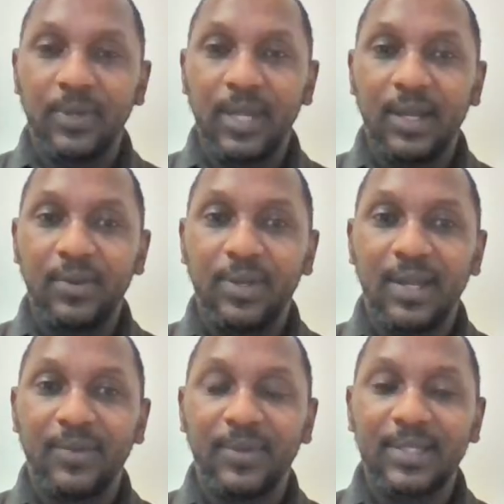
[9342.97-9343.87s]
But
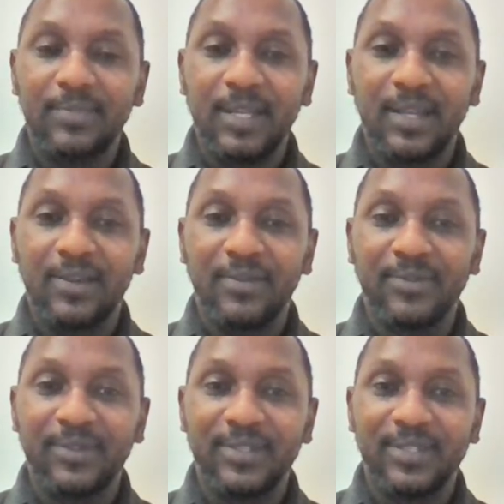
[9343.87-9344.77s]
what's the make an
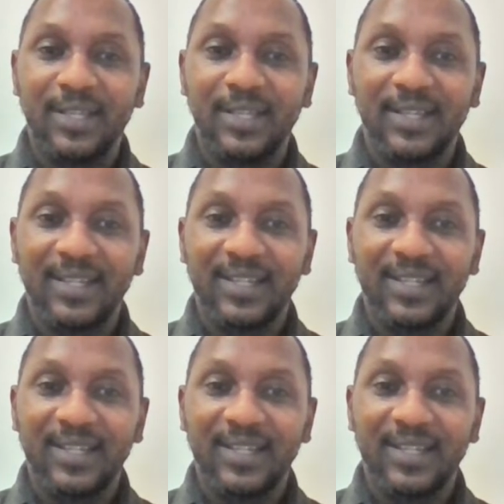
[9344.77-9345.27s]
offer you say?